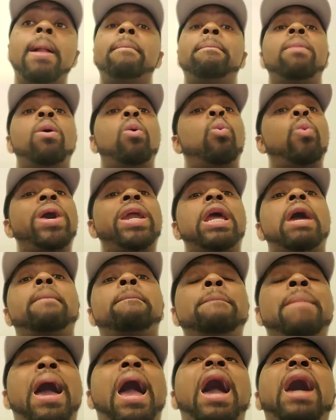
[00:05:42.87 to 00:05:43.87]
But when it
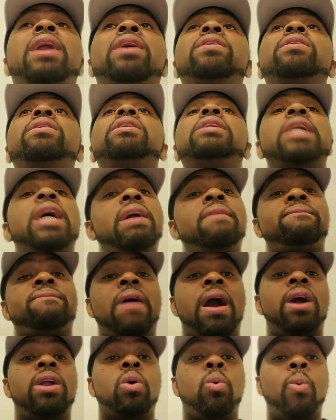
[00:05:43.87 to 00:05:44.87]
mattered, they
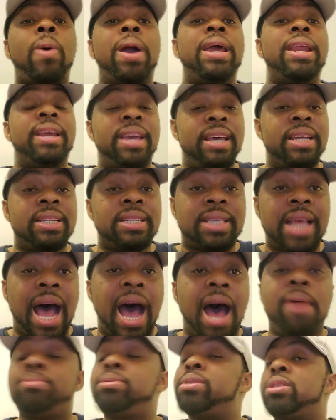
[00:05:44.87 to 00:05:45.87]
found a way to get
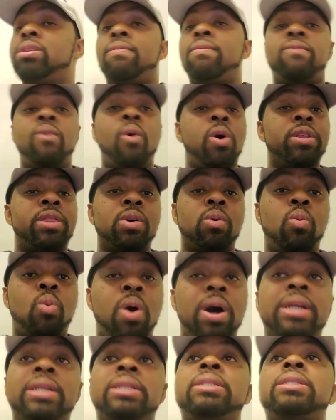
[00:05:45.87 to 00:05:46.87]
stops. The fourth and
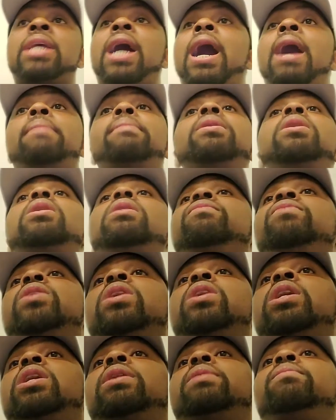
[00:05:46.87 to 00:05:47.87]
one stop,
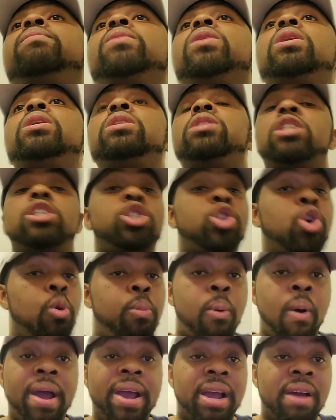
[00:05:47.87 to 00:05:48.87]
the the two
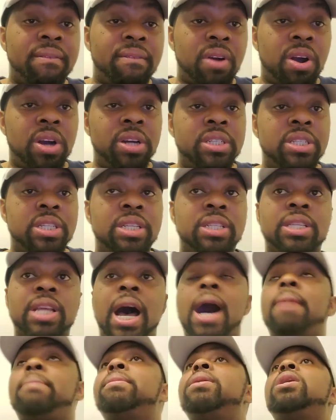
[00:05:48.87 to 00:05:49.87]
point conversion
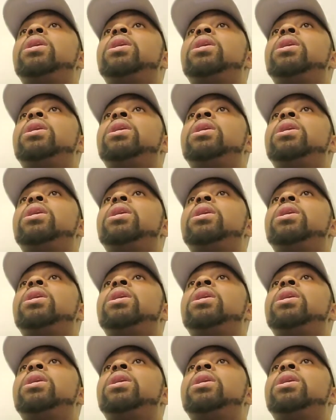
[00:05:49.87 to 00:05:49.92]
stop,